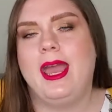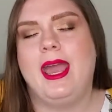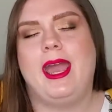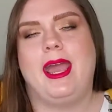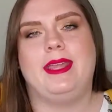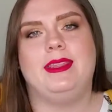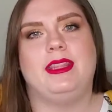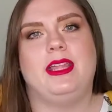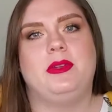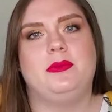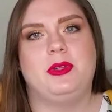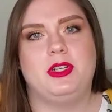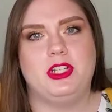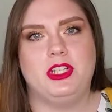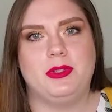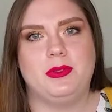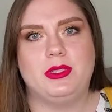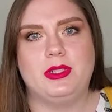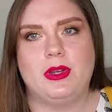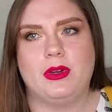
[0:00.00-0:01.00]
And then when she
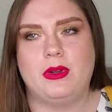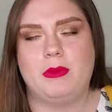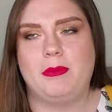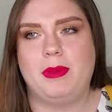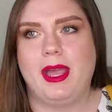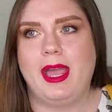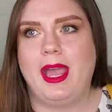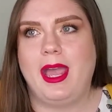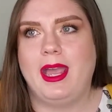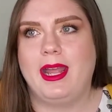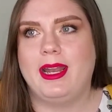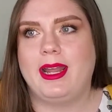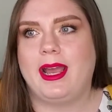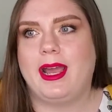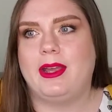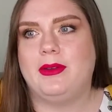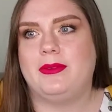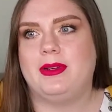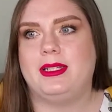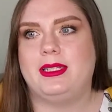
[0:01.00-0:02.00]
would go to bed,
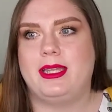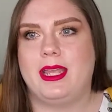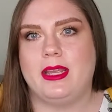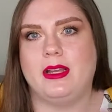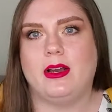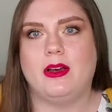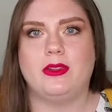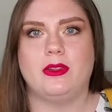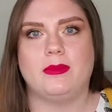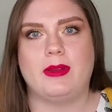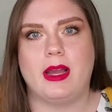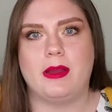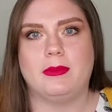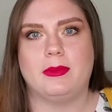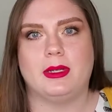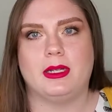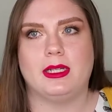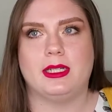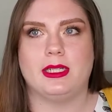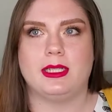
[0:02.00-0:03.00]
I would take all the
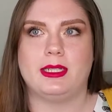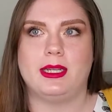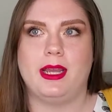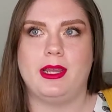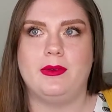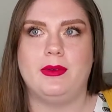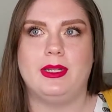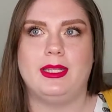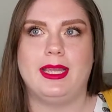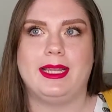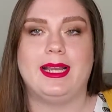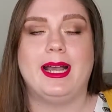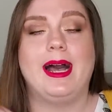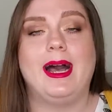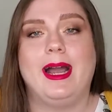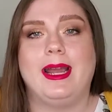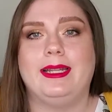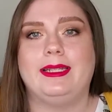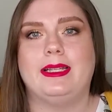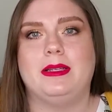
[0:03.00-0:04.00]
wrappers and I would
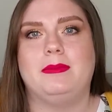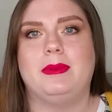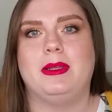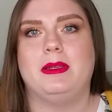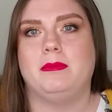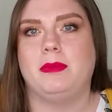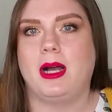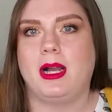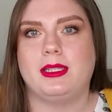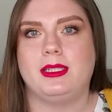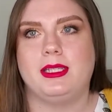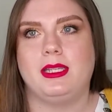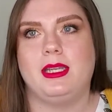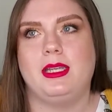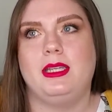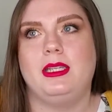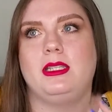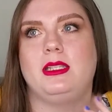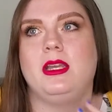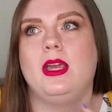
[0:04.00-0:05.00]
hide them in
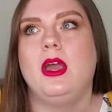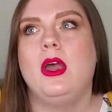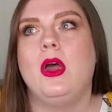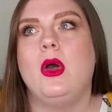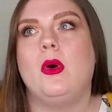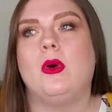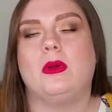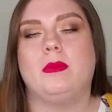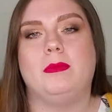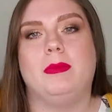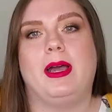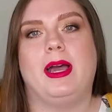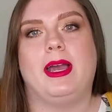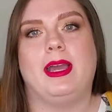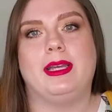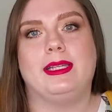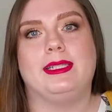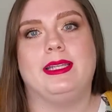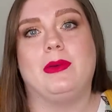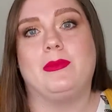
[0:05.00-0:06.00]
boxes or
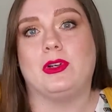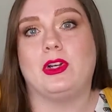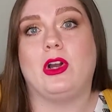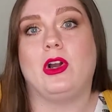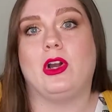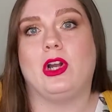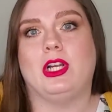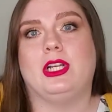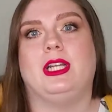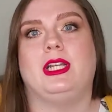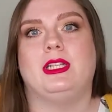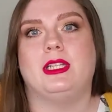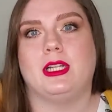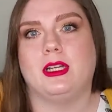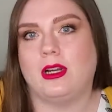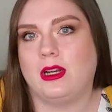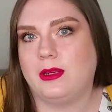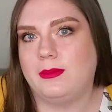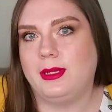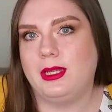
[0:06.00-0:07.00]
bags that were already in the
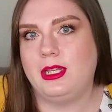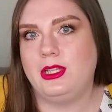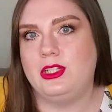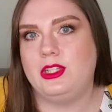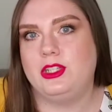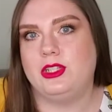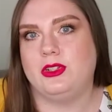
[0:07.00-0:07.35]
garbage so